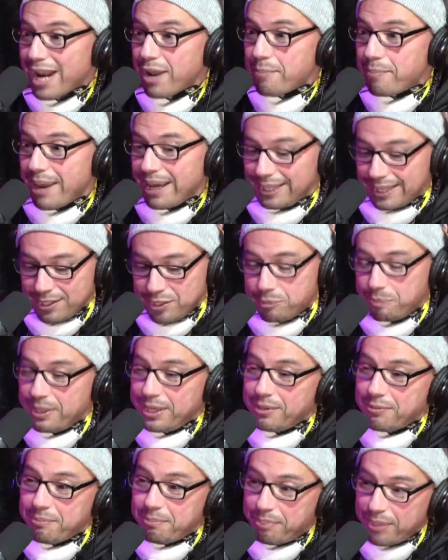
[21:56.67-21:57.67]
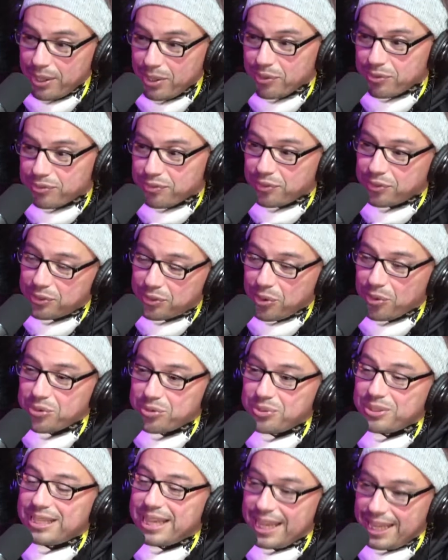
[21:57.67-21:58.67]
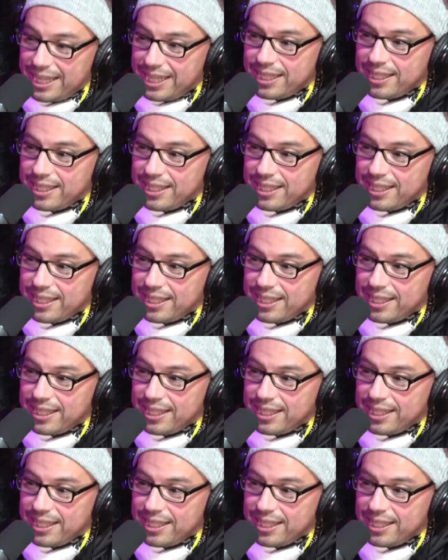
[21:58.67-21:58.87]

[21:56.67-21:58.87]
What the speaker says: bank that's being built for those who get it.